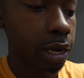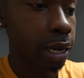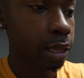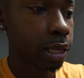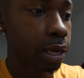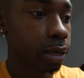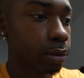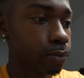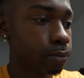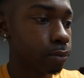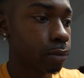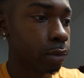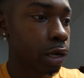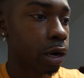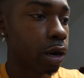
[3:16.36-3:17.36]
I think
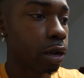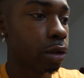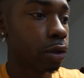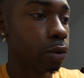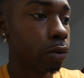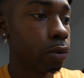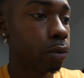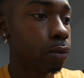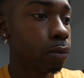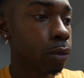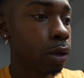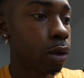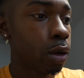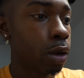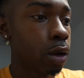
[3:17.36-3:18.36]
they're gonna do
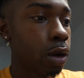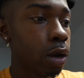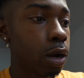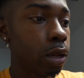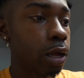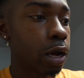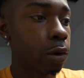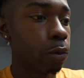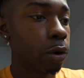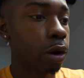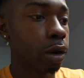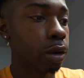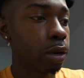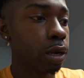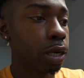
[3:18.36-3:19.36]
a lot of
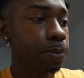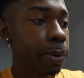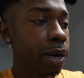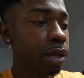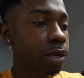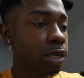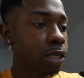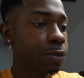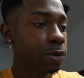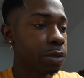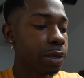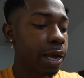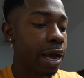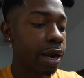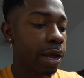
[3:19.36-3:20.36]
work. Apparently, they're supposed
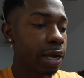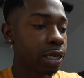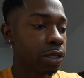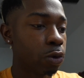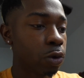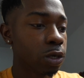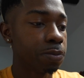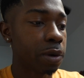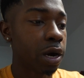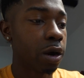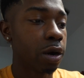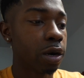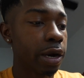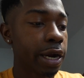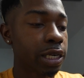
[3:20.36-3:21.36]
to add extra
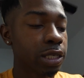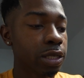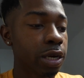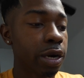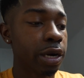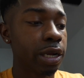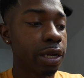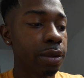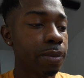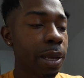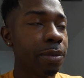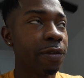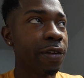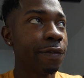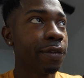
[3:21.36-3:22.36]
horsepower, X30,
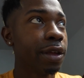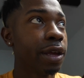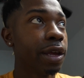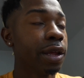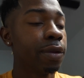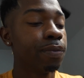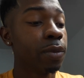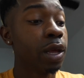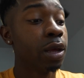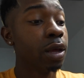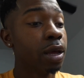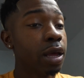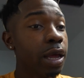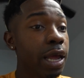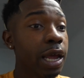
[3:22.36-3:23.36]
maybe 15,
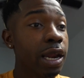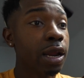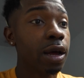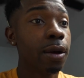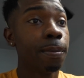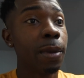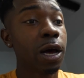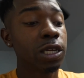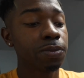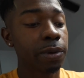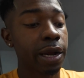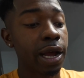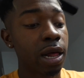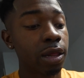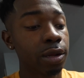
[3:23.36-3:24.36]
and miles per
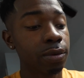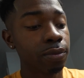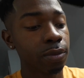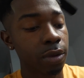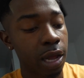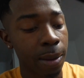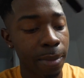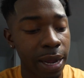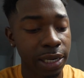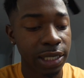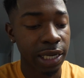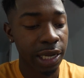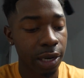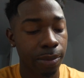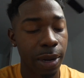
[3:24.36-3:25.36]
gallon. I might
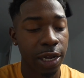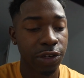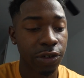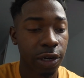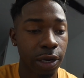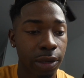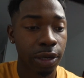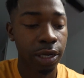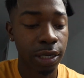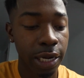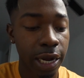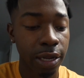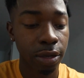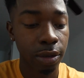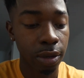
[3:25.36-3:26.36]
see it on my truck because
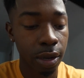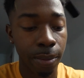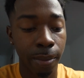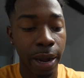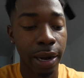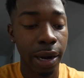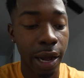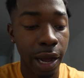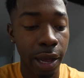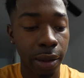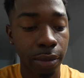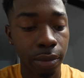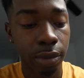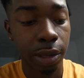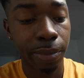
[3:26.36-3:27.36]
I might not,
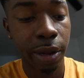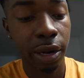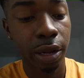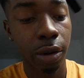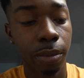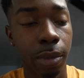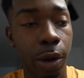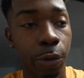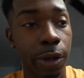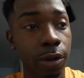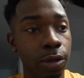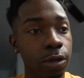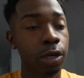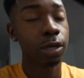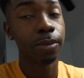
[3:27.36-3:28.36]
depending on my
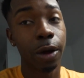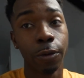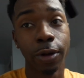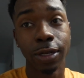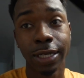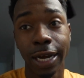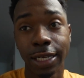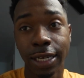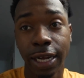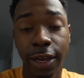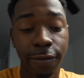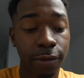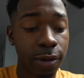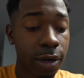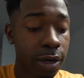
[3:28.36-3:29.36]
wheels, because my wheel size I
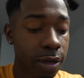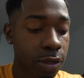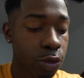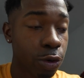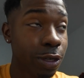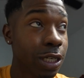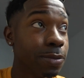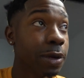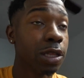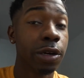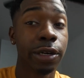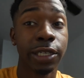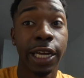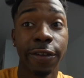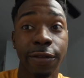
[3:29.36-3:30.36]
have on there, 26 by
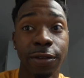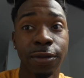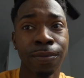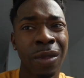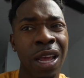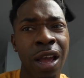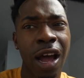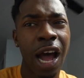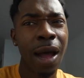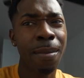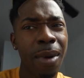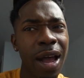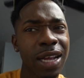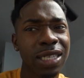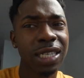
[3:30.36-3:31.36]
37s. I
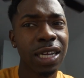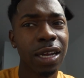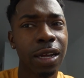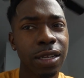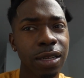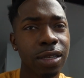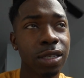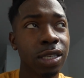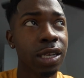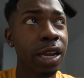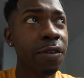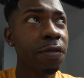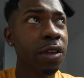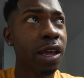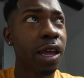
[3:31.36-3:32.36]
might see a
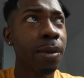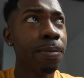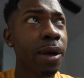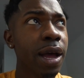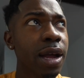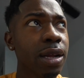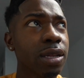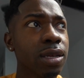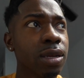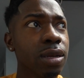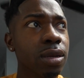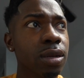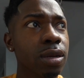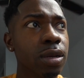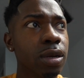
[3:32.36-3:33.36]
significant impact,
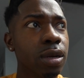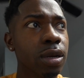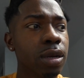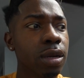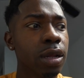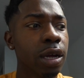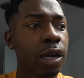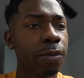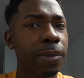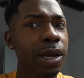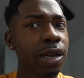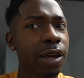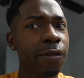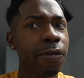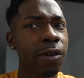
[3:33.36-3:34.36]
like a
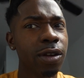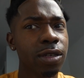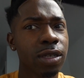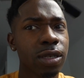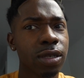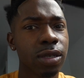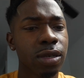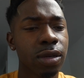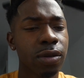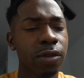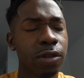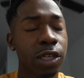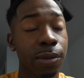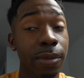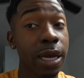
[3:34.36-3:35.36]
big difference.
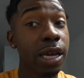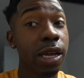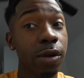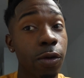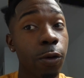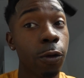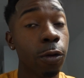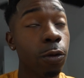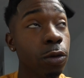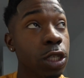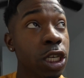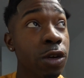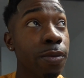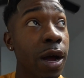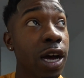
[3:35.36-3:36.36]
To me,
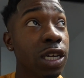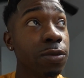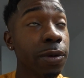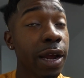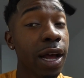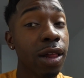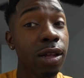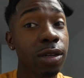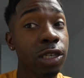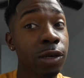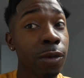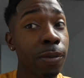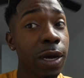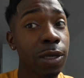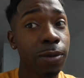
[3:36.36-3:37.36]
2 miles per gallon, 2
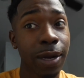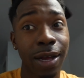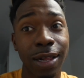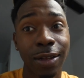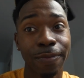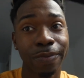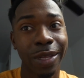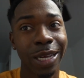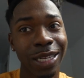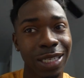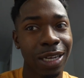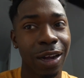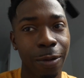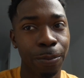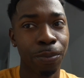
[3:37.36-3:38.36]
more miles per gallon
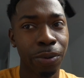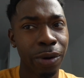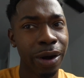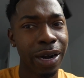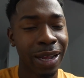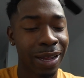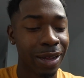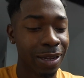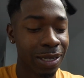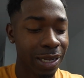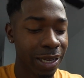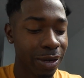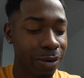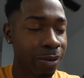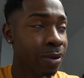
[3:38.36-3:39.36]
is a pretty good
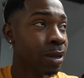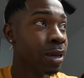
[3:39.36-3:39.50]
deal.